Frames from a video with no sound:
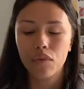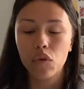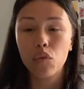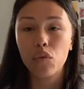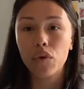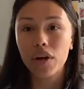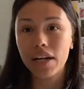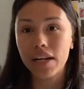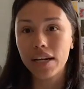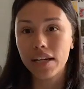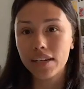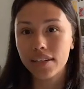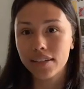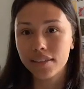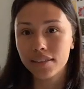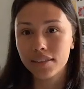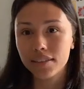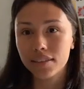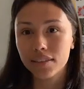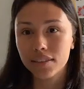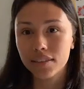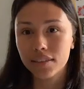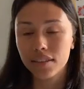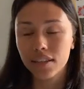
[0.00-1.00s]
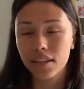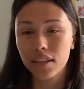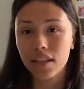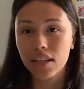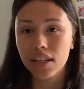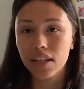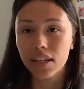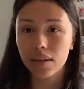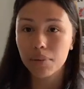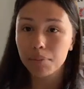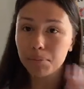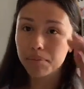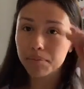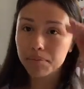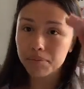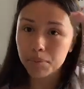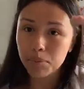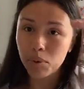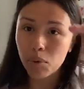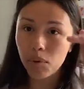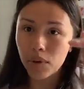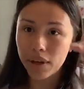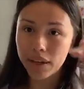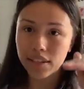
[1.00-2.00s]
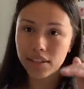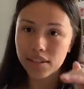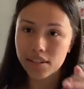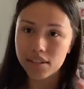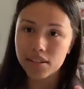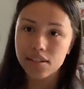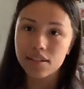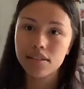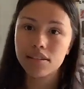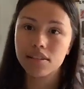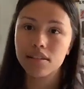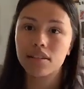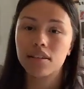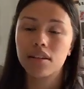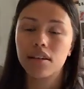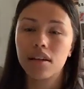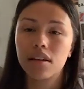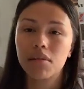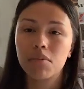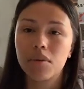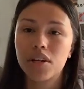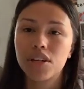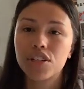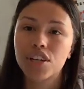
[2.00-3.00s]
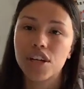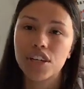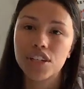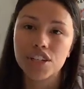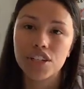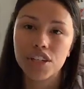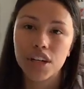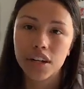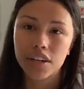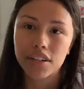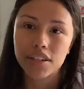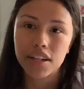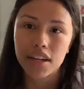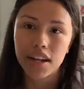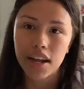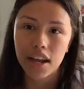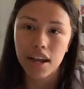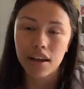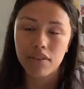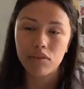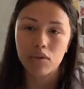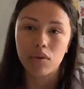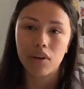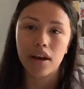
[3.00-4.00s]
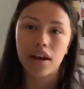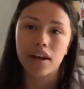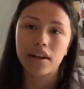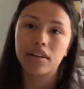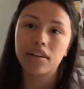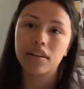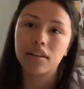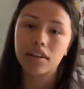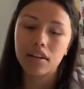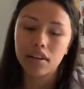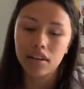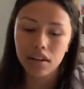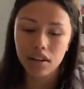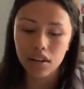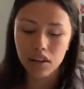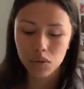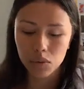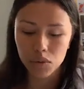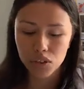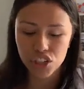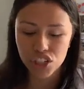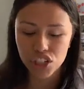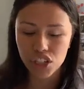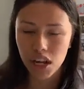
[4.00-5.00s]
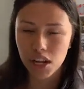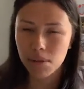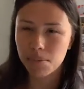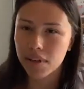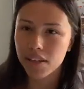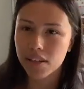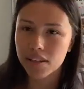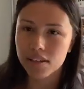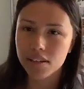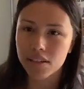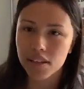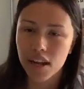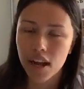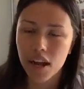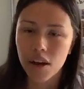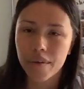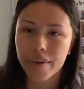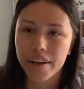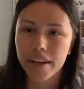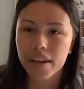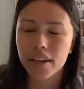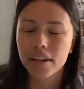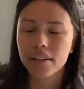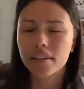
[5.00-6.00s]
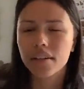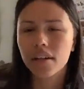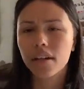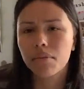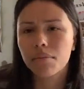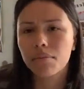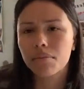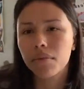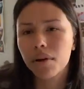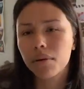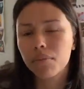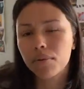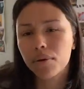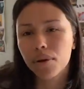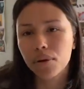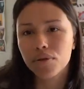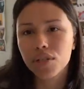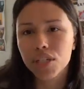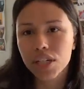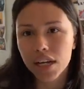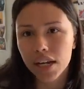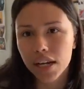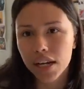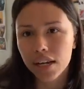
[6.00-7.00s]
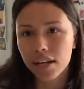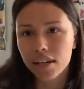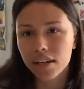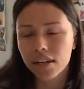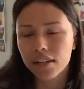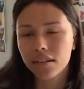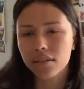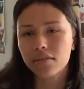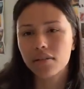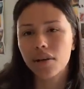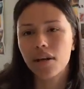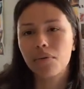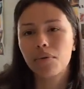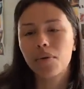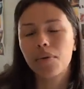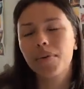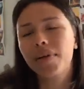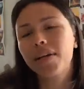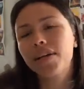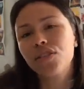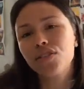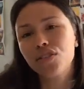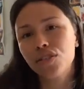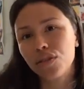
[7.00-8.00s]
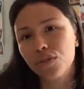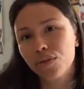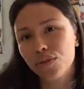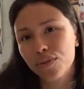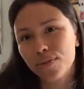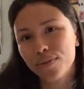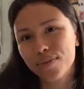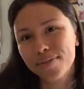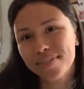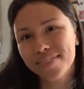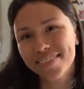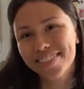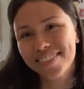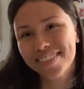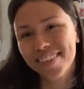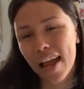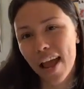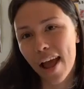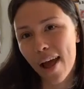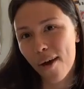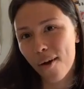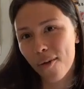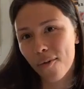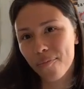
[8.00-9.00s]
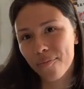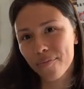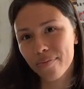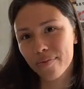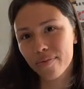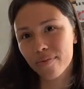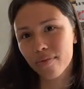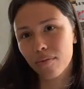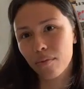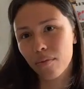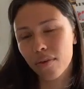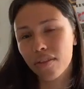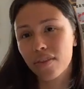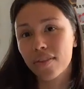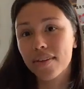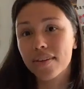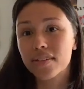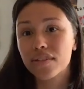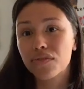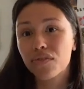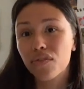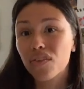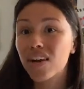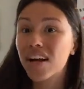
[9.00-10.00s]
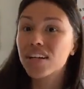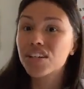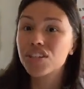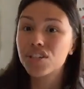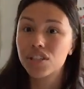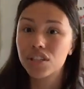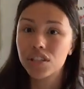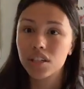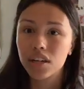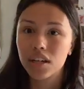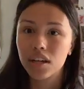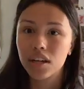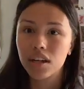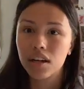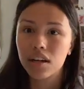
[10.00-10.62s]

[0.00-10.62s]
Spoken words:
read the points in which I shared today of what shame is and how we can approach it and what we can do now with this fresh